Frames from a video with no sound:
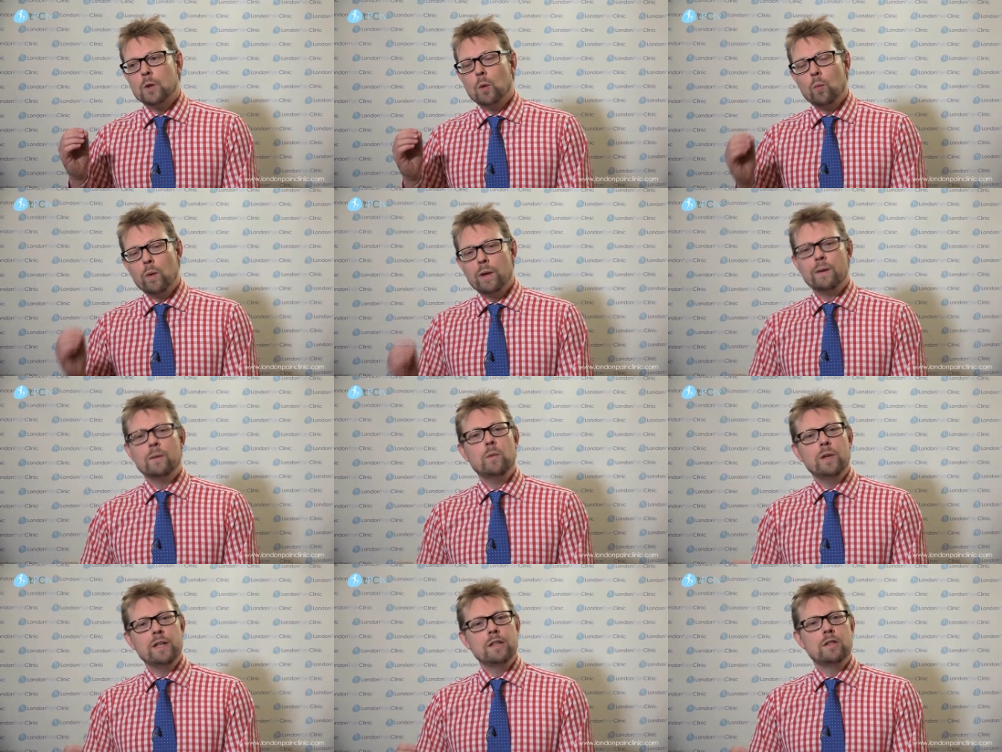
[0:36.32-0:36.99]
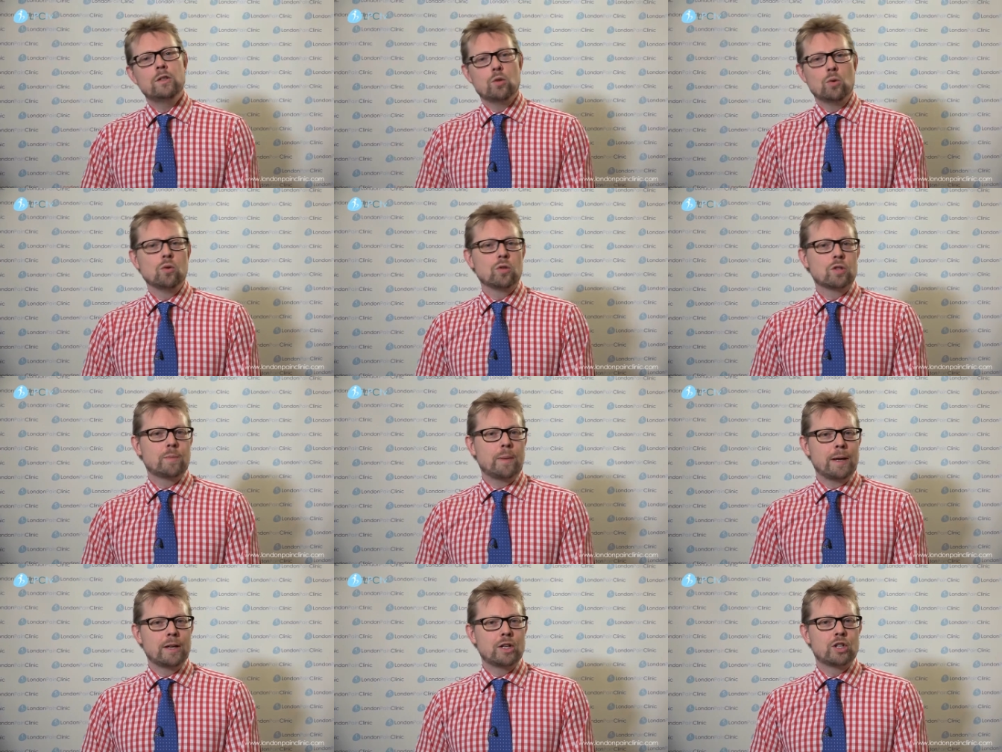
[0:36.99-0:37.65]
When we talk to
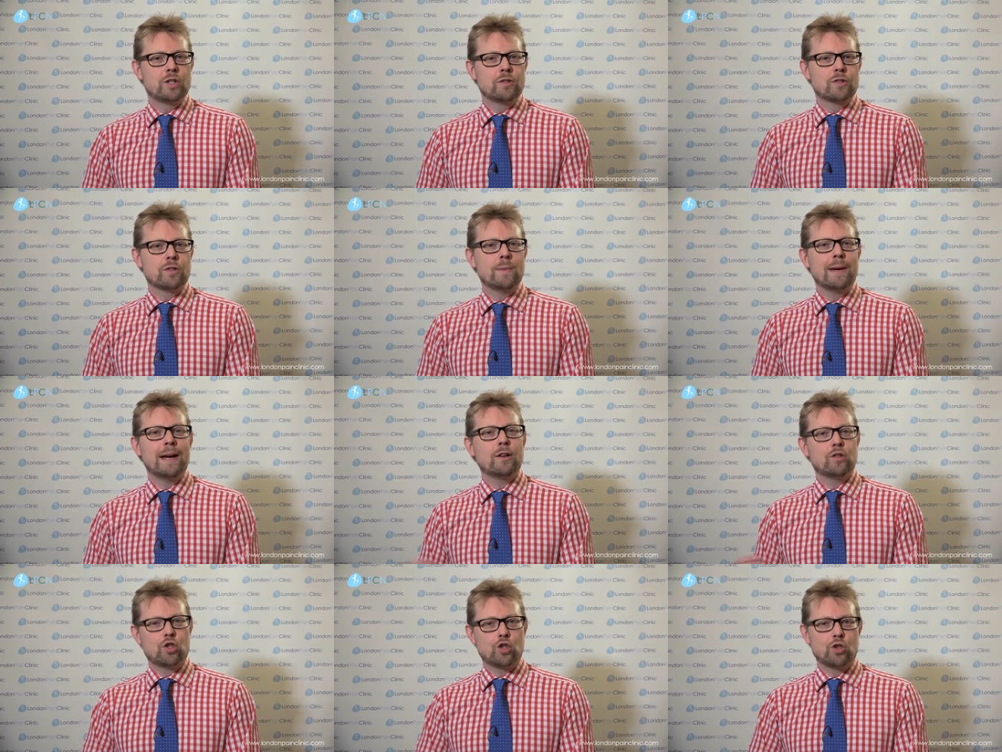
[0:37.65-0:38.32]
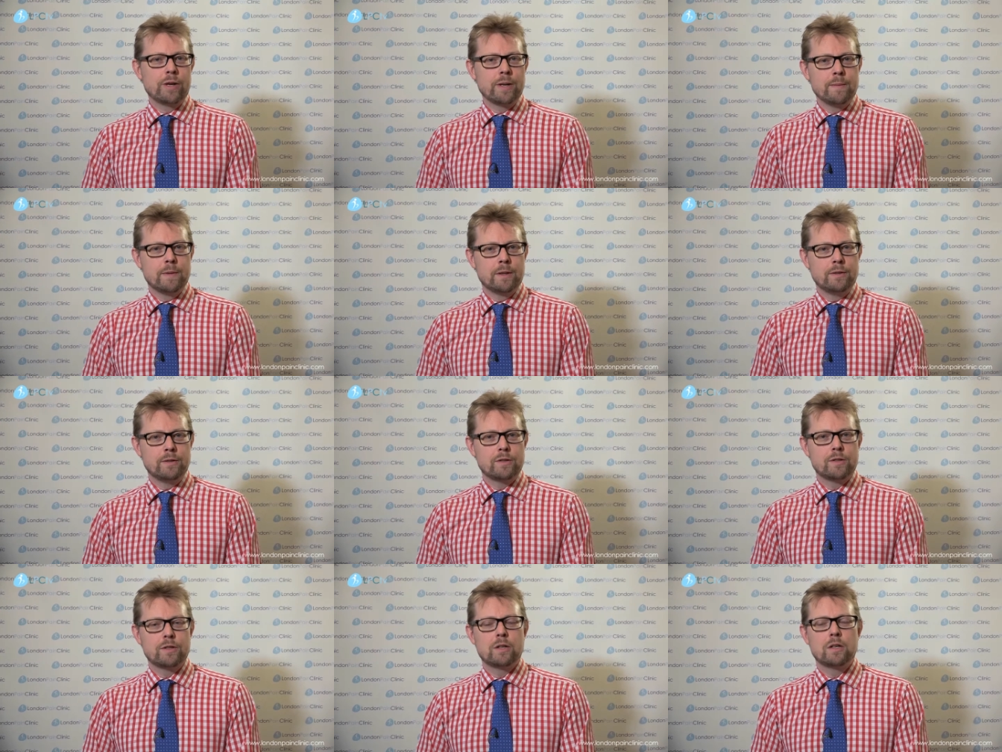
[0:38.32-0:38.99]
patients about
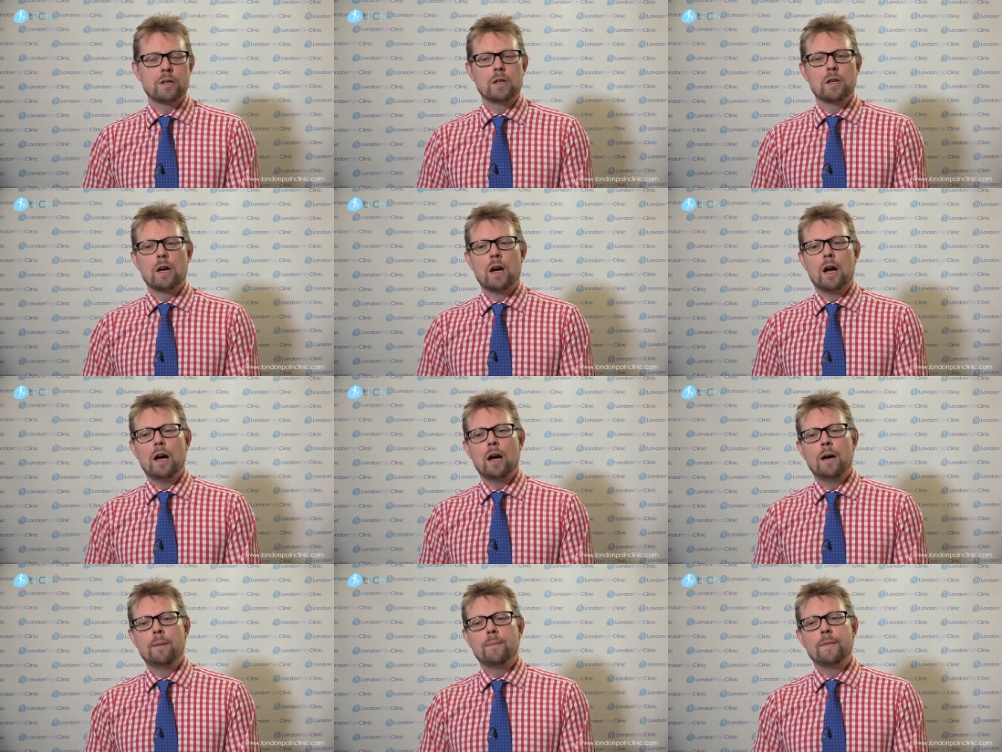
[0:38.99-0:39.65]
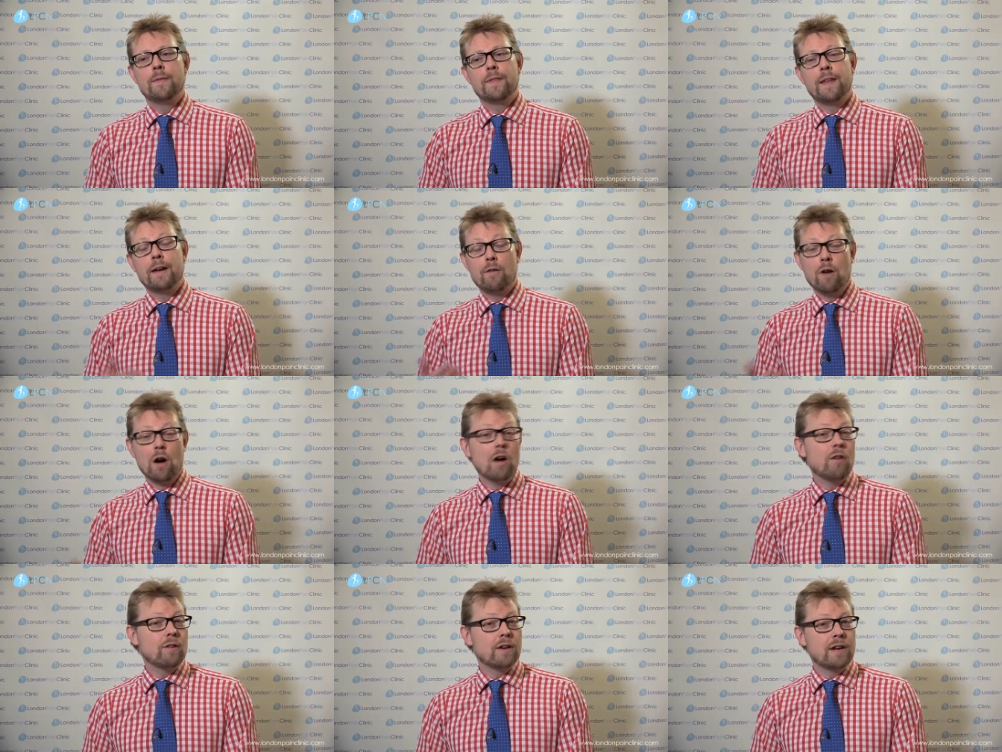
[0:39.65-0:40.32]
treatment, um, there
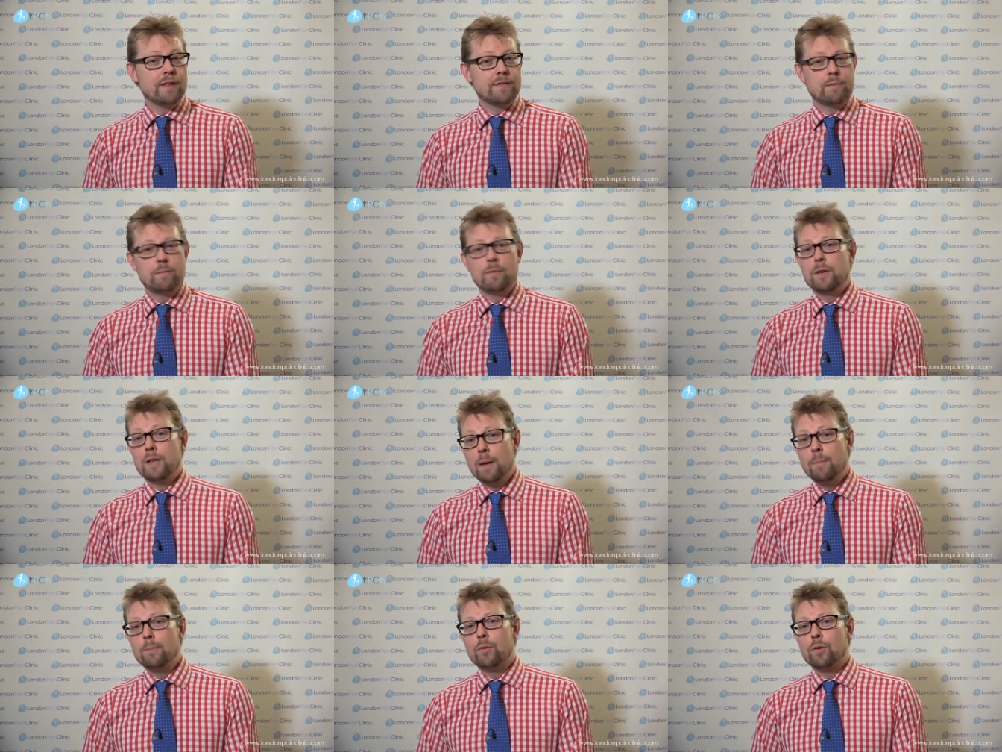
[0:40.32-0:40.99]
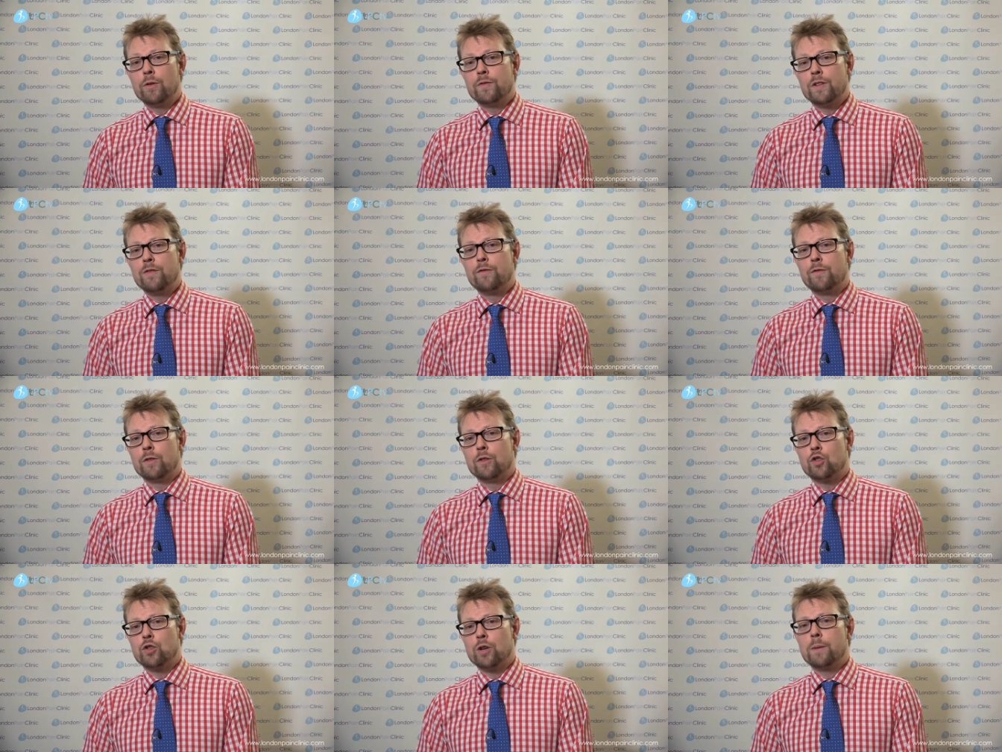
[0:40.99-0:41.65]
are another number of
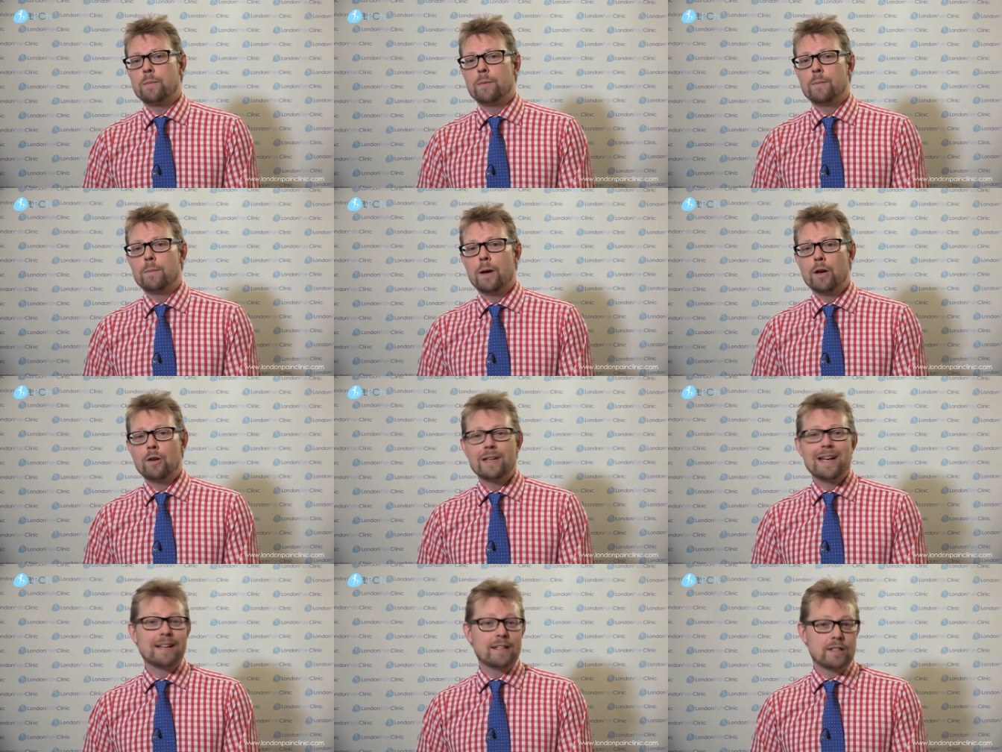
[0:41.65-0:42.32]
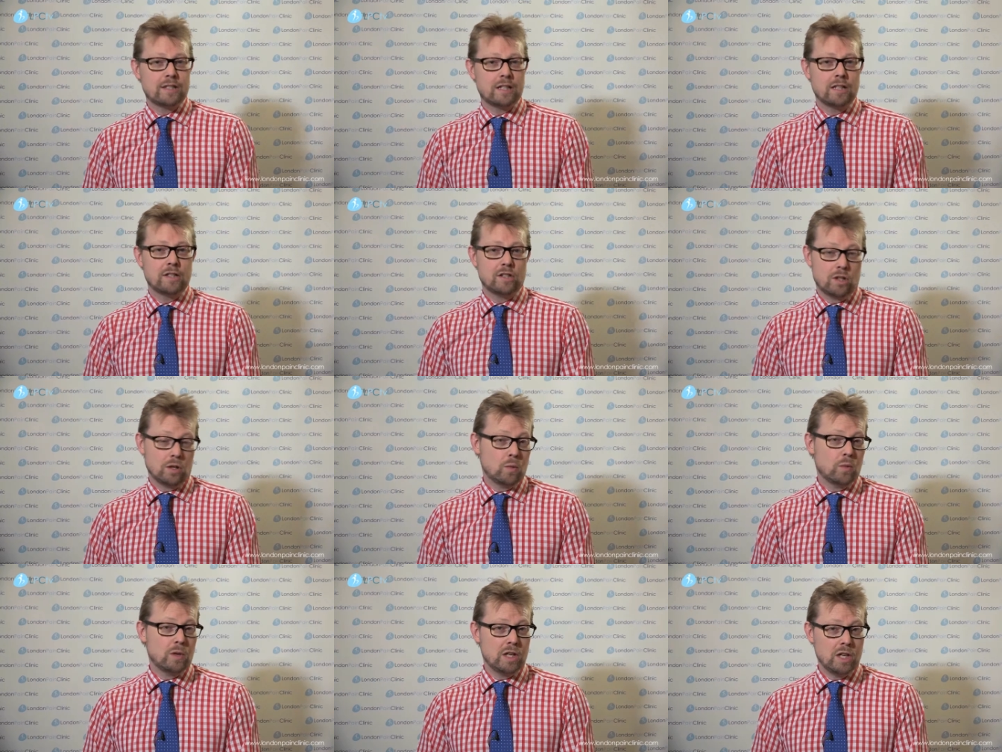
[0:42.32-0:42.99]
different treatment modalities
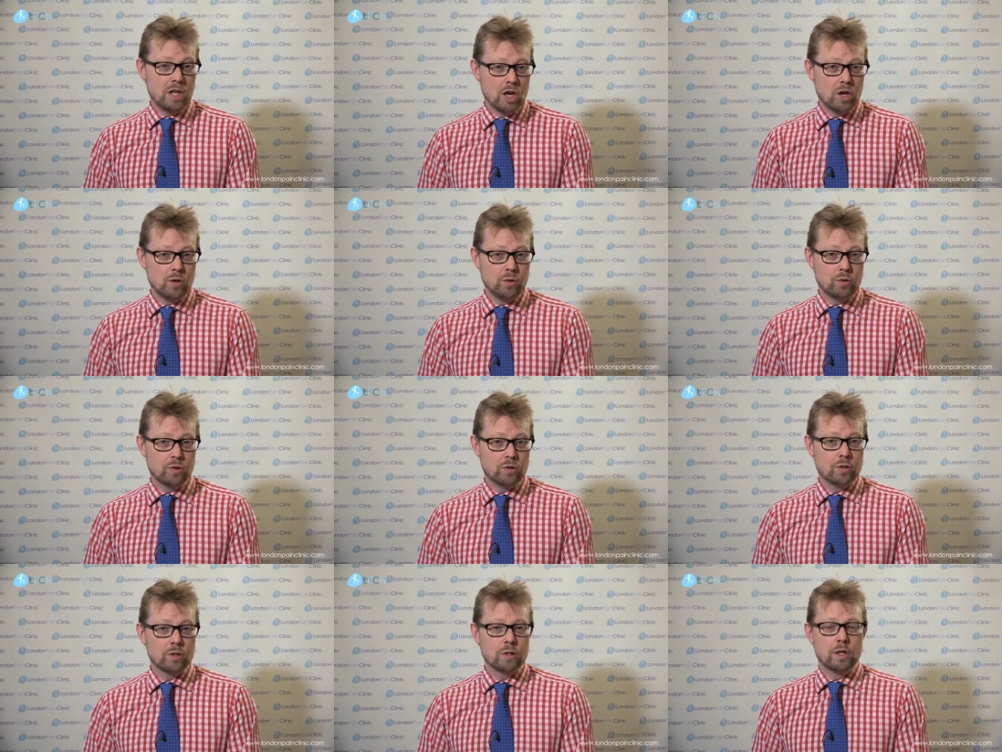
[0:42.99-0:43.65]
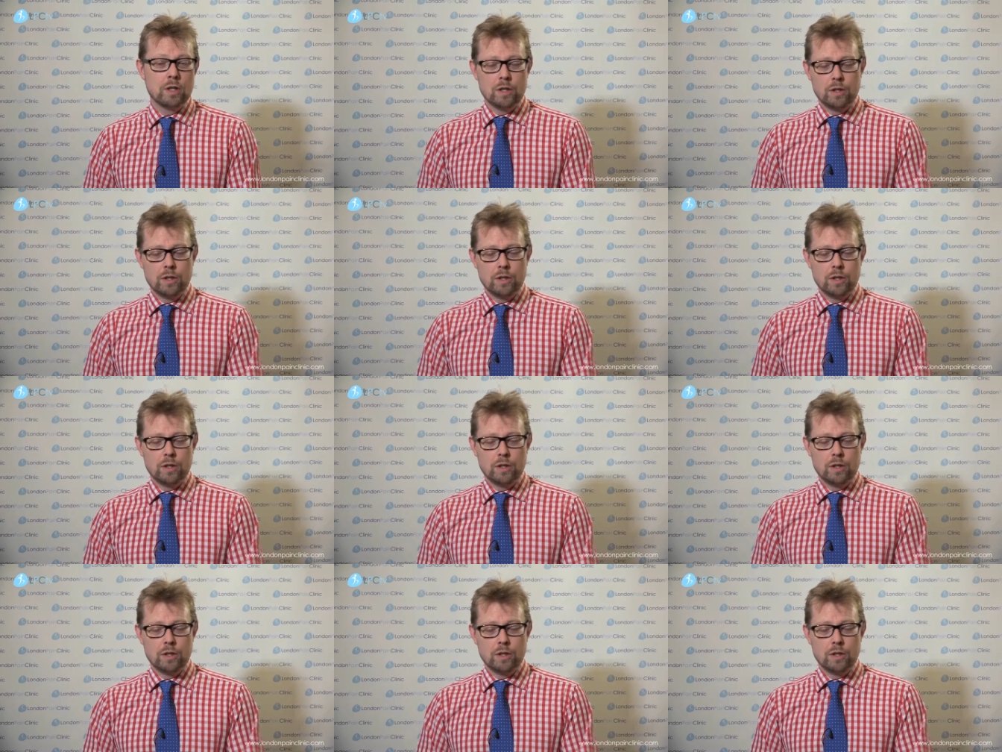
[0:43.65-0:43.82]
that we use.